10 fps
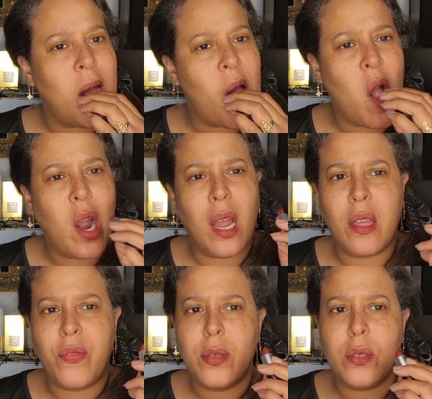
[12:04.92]
Oh God,
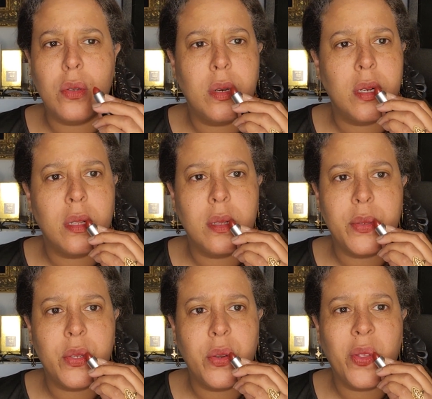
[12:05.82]
that feels so good on the
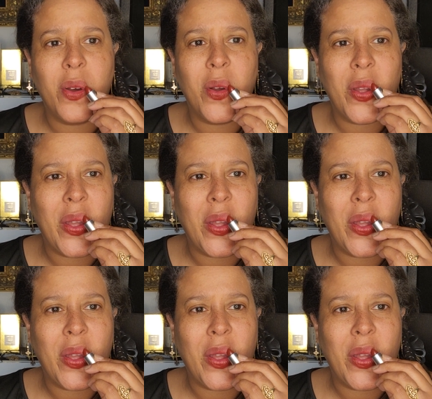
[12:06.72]
lips too though.